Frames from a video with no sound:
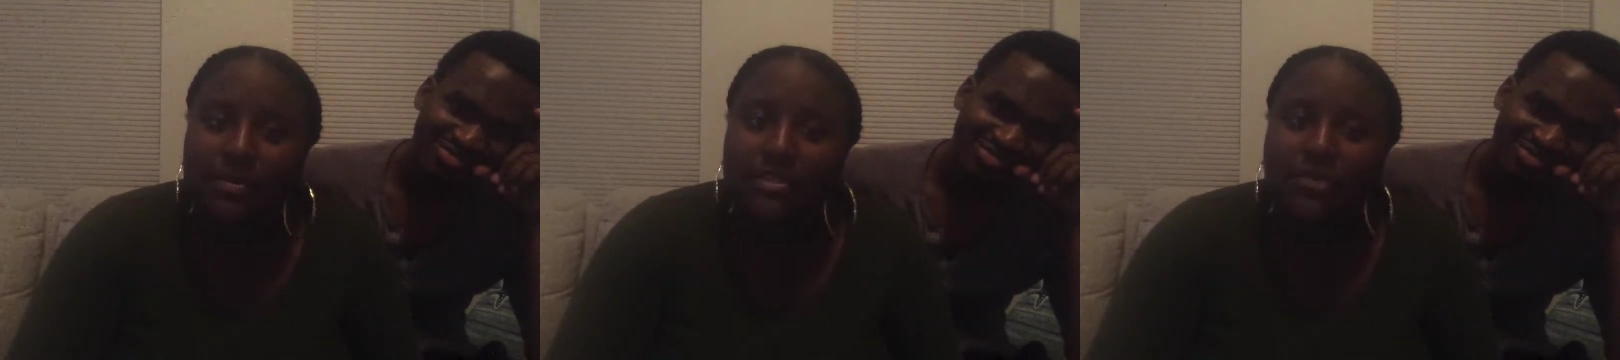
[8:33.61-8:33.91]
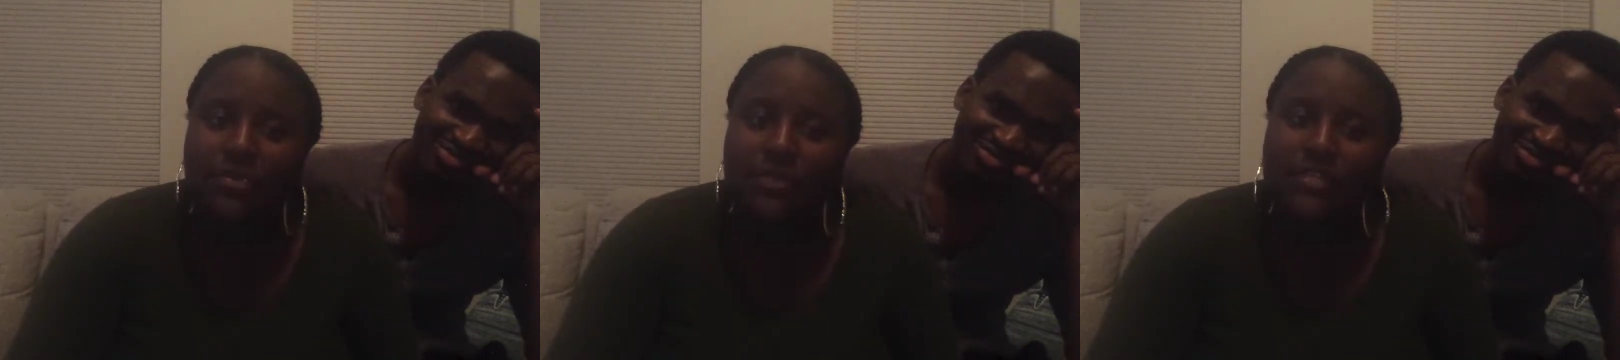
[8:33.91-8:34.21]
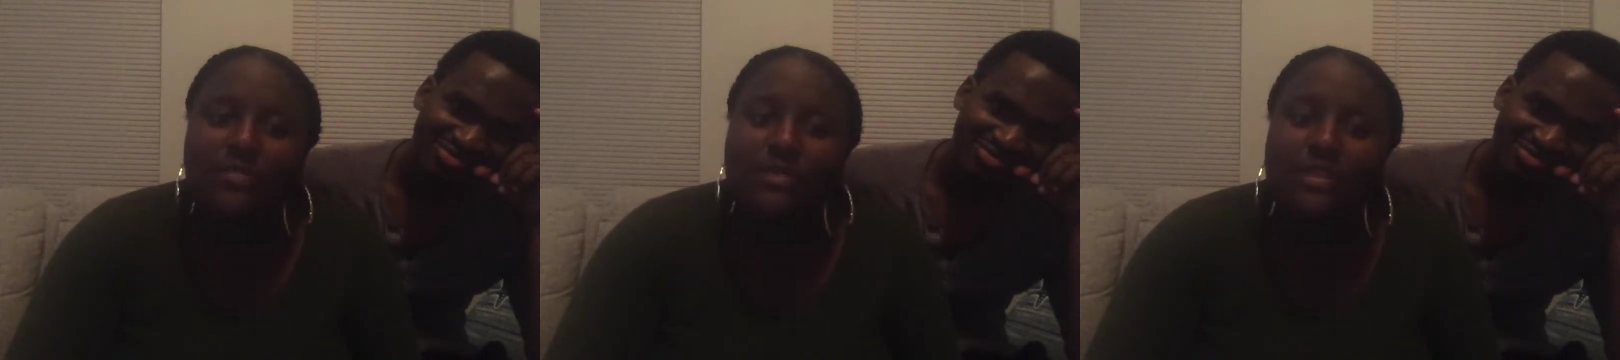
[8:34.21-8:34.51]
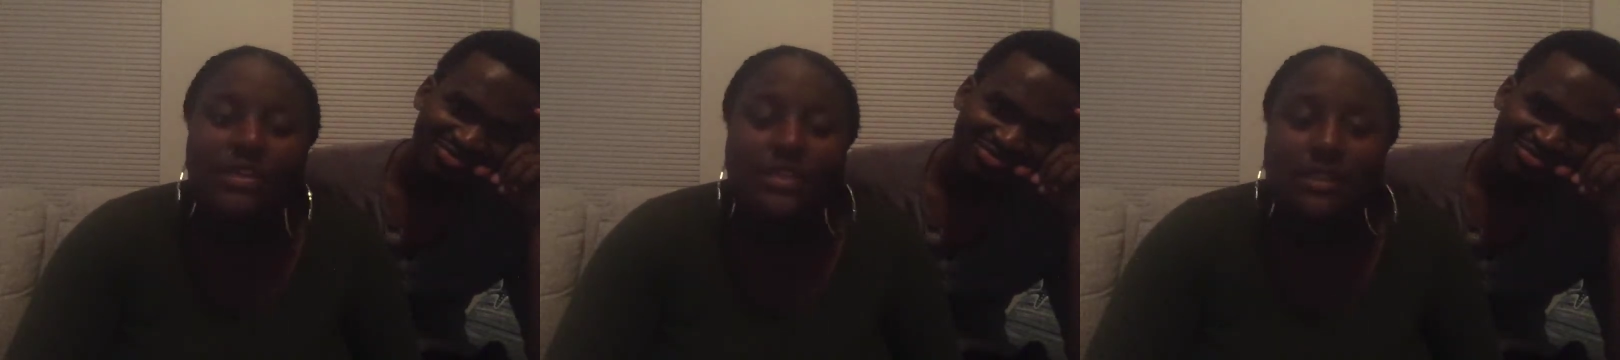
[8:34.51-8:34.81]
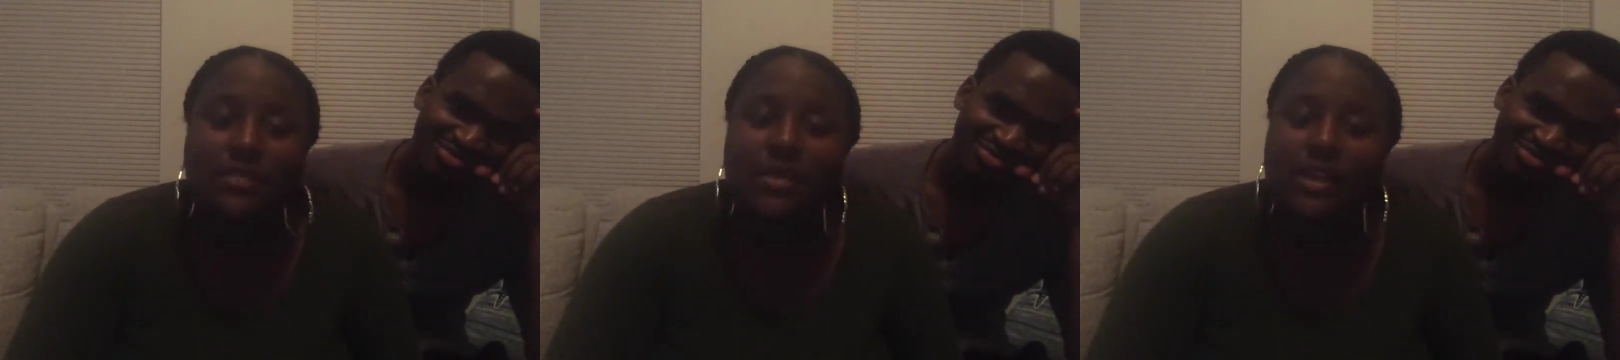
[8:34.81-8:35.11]
so we Facebooked in
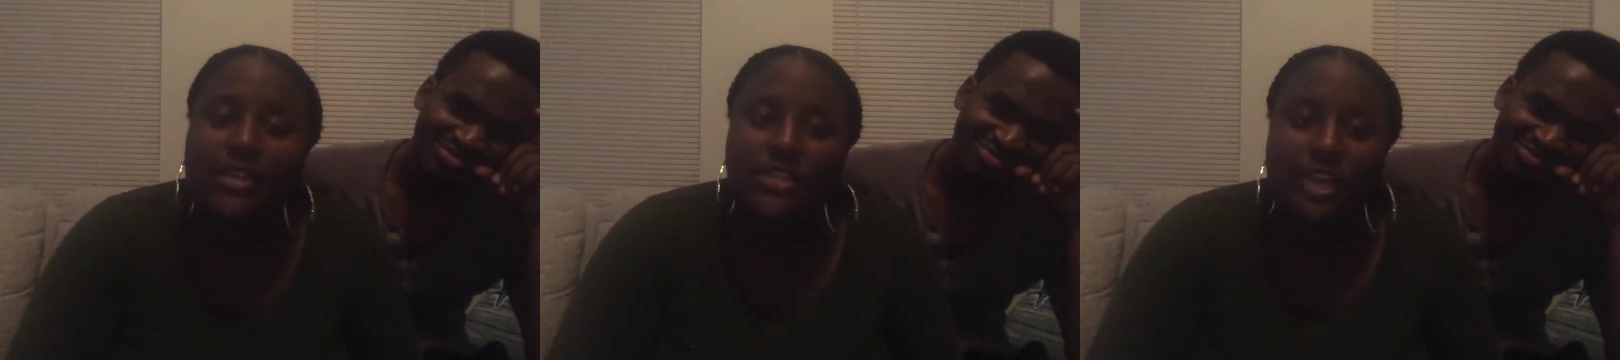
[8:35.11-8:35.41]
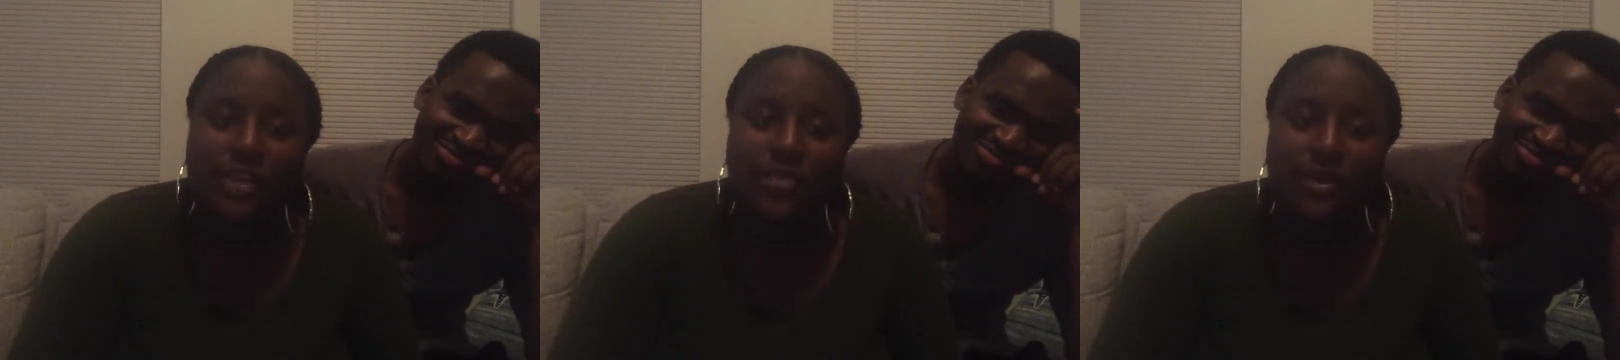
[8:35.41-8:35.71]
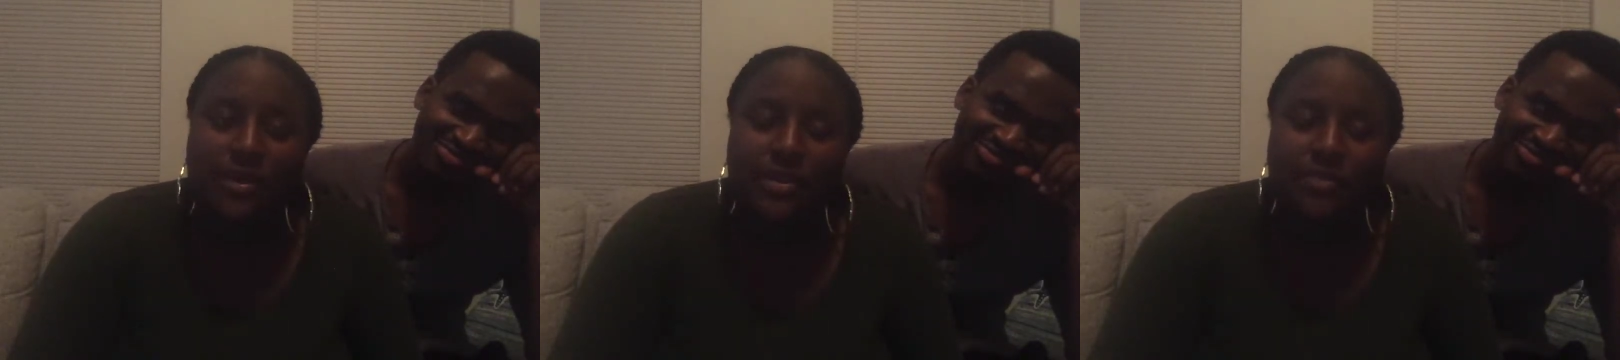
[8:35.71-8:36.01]
December and January.